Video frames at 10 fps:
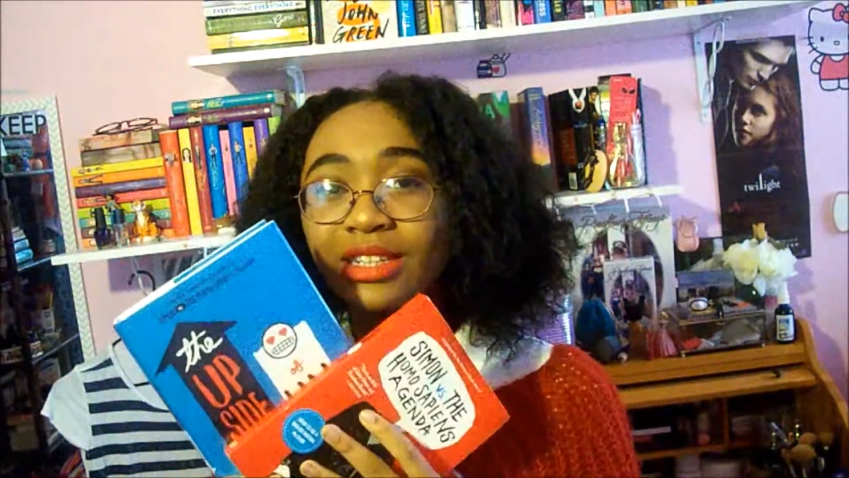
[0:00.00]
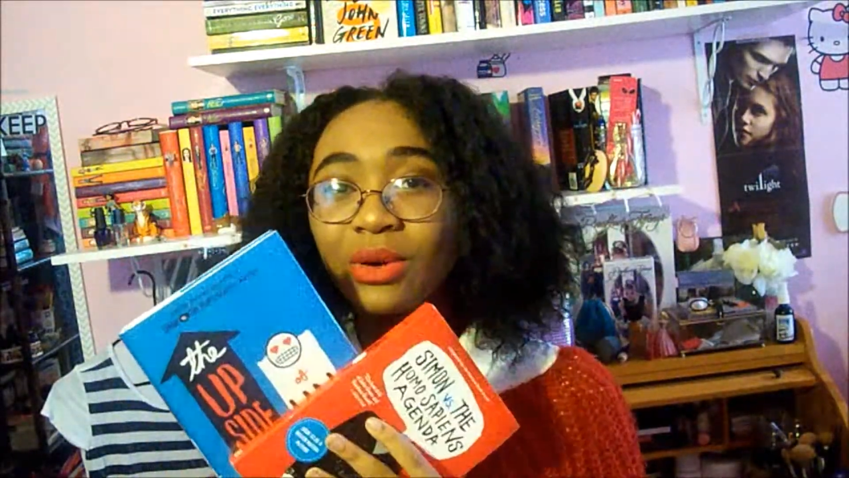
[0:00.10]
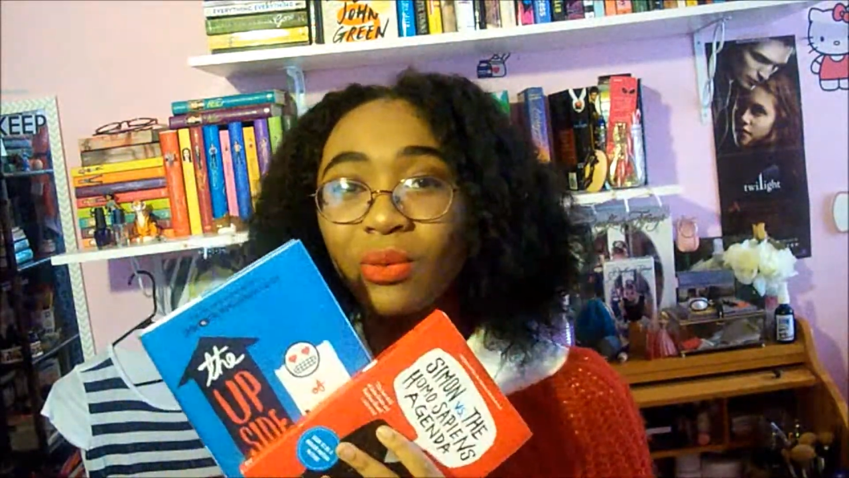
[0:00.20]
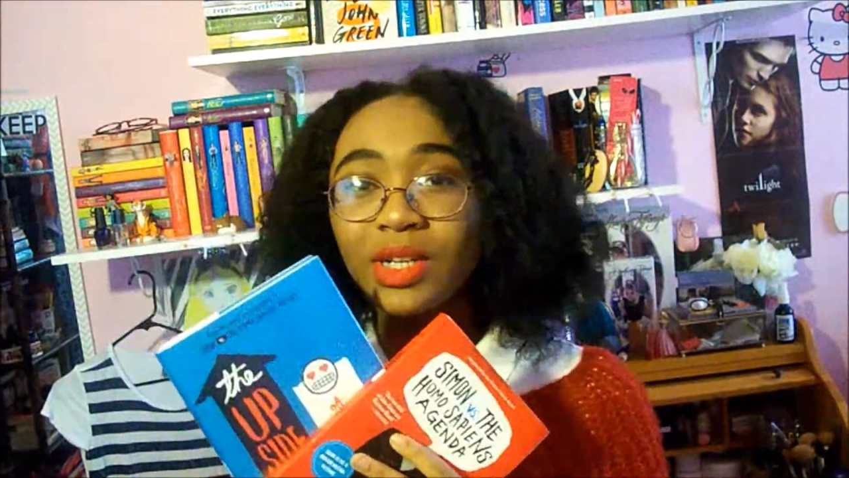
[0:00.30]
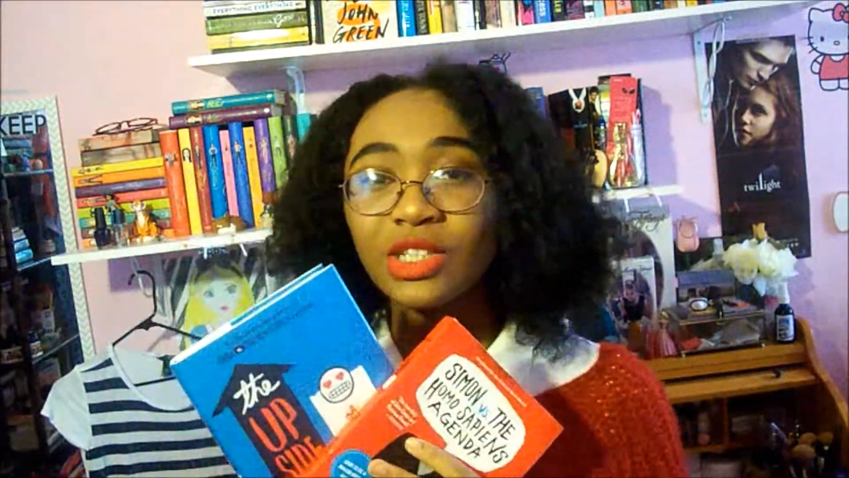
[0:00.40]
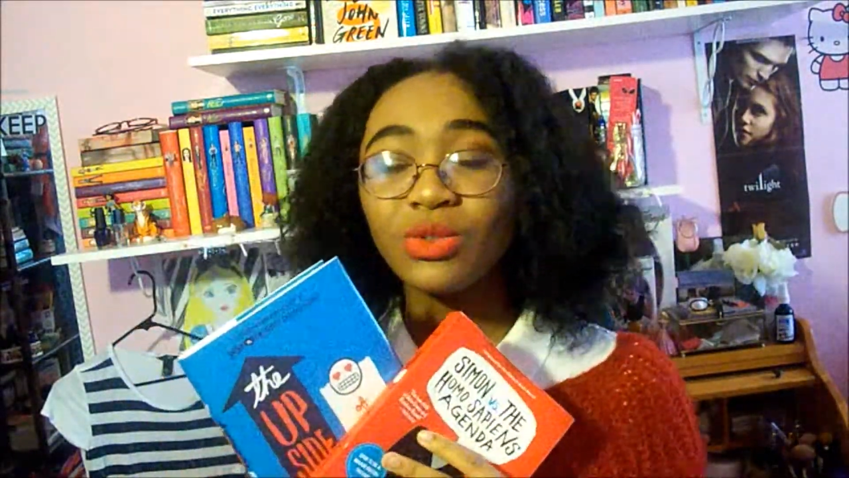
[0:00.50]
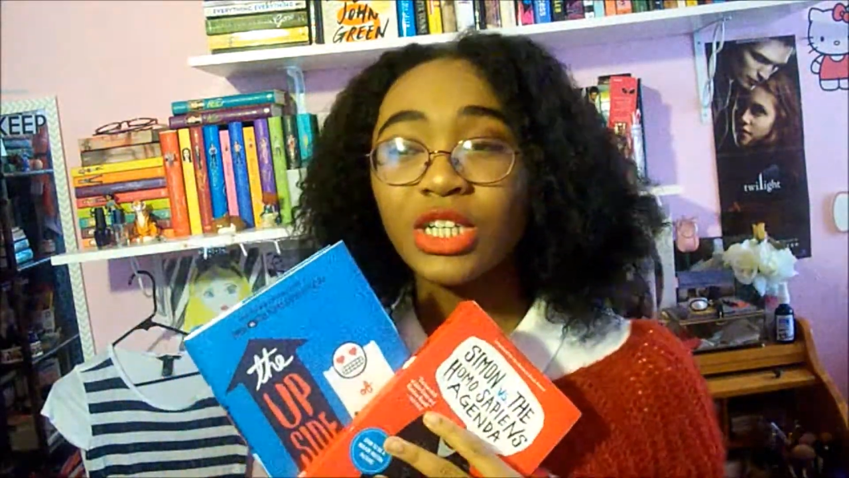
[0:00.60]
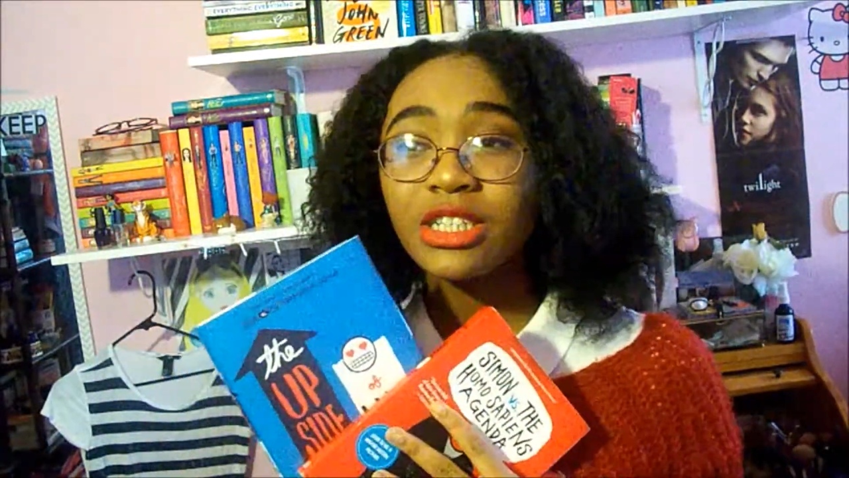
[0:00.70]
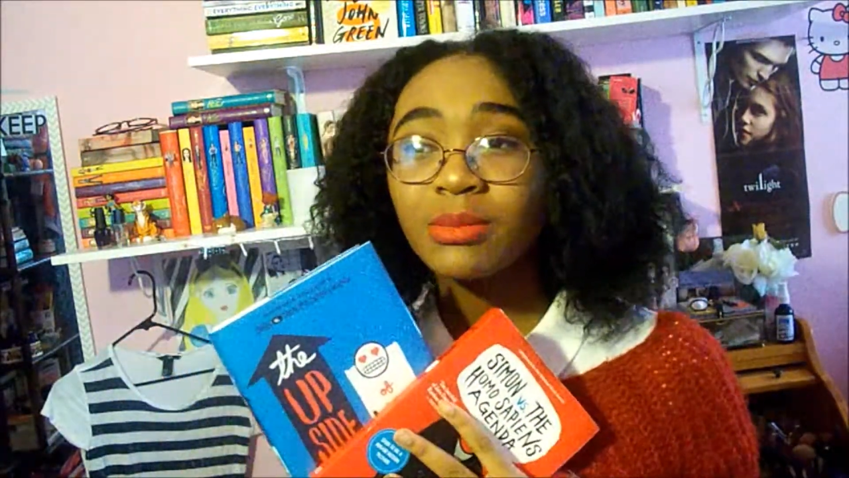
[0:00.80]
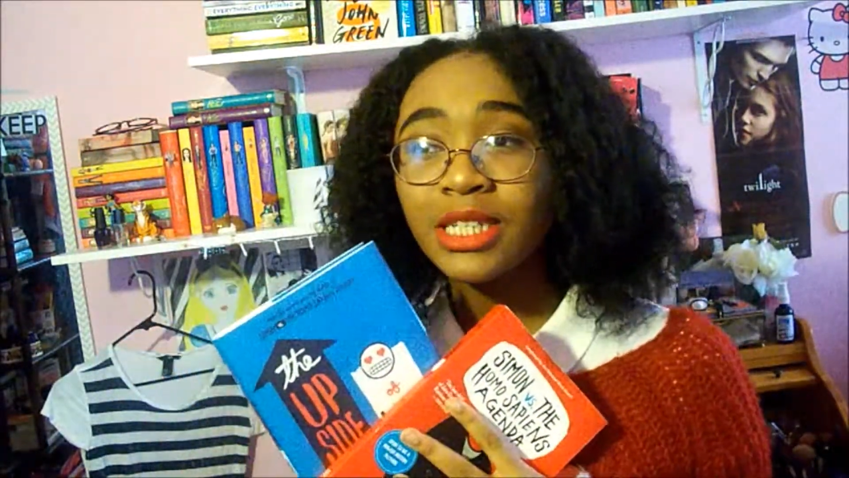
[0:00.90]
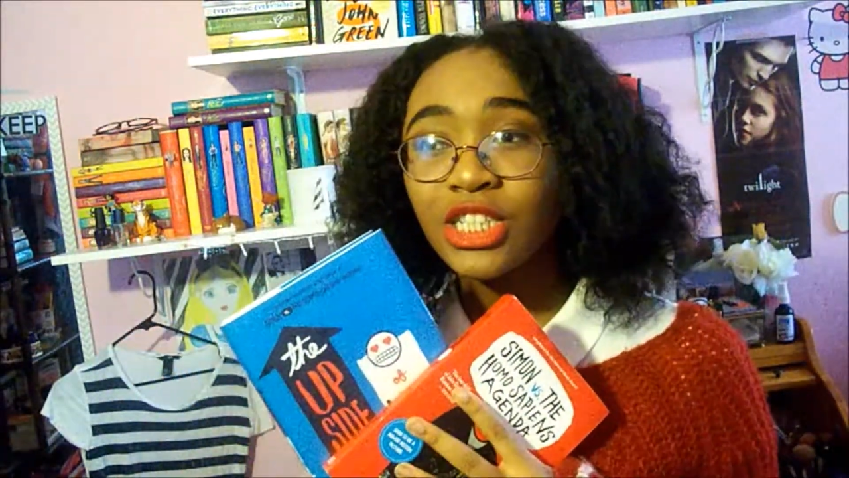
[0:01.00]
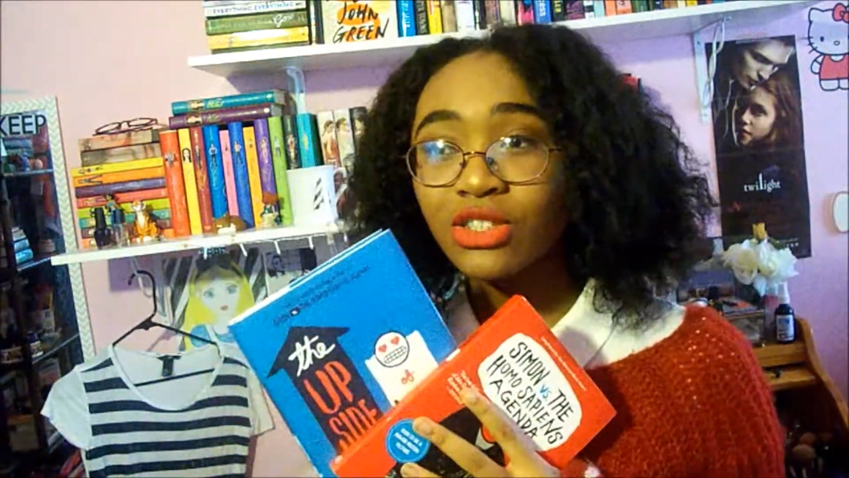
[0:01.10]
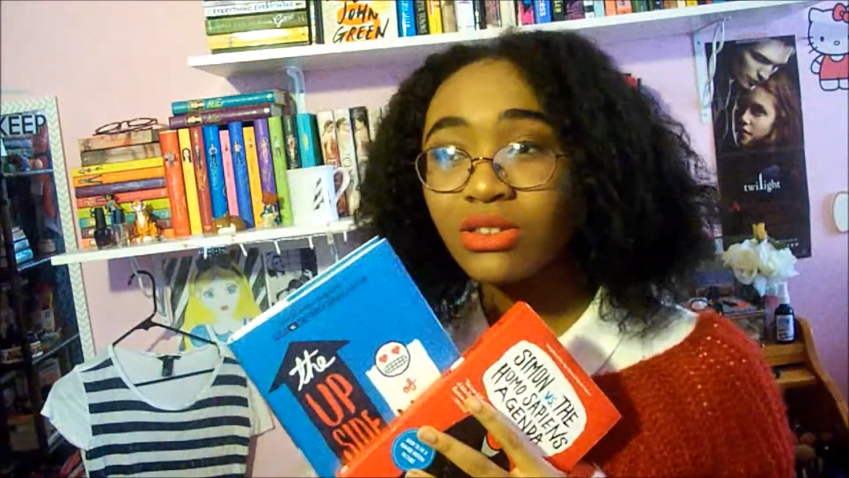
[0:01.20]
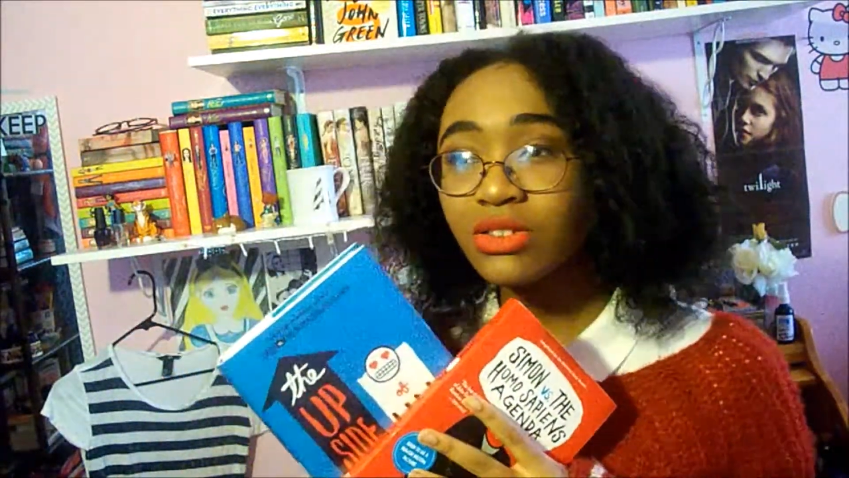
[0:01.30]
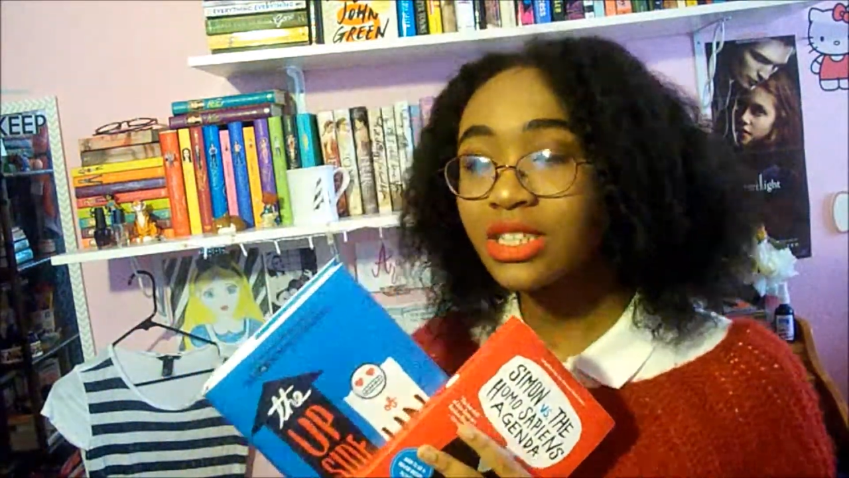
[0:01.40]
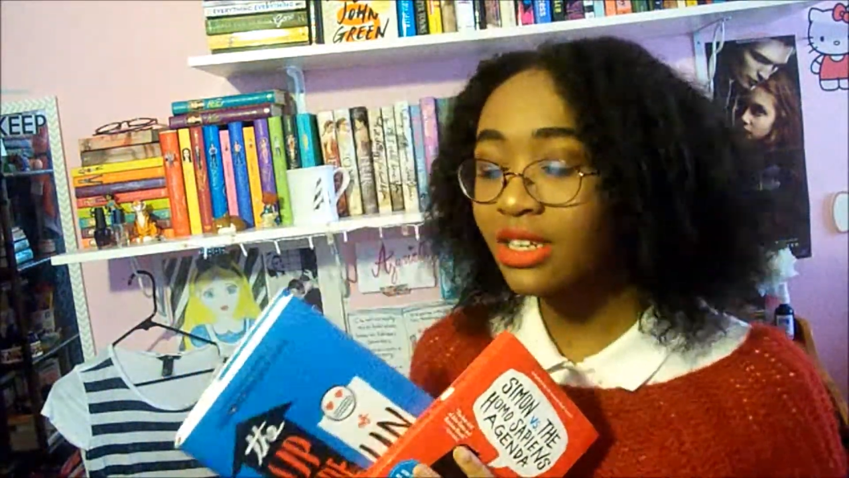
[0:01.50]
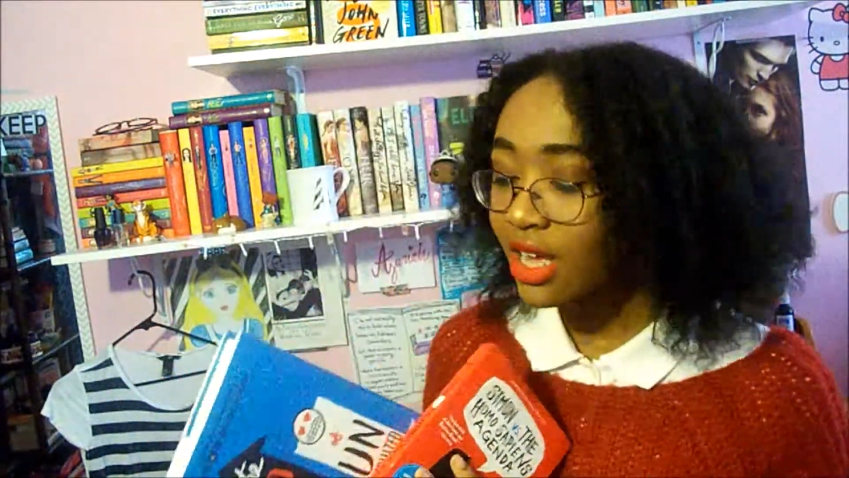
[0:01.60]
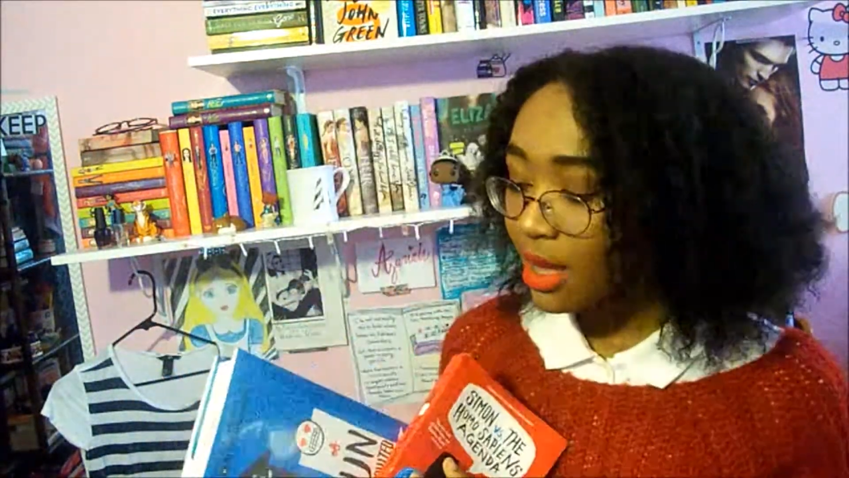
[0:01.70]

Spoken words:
I don't want to judge my children,